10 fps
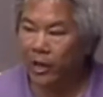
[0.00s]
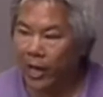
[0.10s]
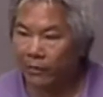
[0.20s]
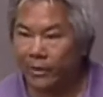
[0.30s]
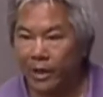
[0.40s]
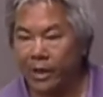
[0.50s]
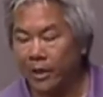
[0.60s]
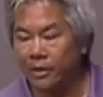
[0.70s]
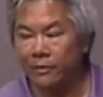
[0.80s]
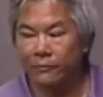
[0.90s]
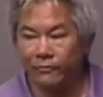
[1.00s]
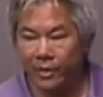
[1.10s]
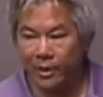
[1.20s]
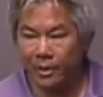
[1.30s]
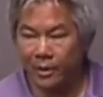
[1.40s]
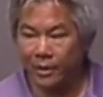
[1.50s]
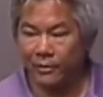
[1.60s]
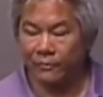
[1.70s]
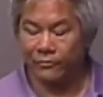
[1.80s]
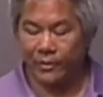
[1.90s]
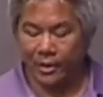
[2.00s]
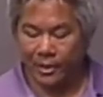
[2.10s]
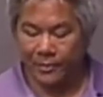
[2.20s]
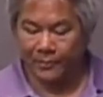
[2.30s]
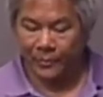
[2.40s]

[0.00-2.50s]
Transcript: have that kind of of uh,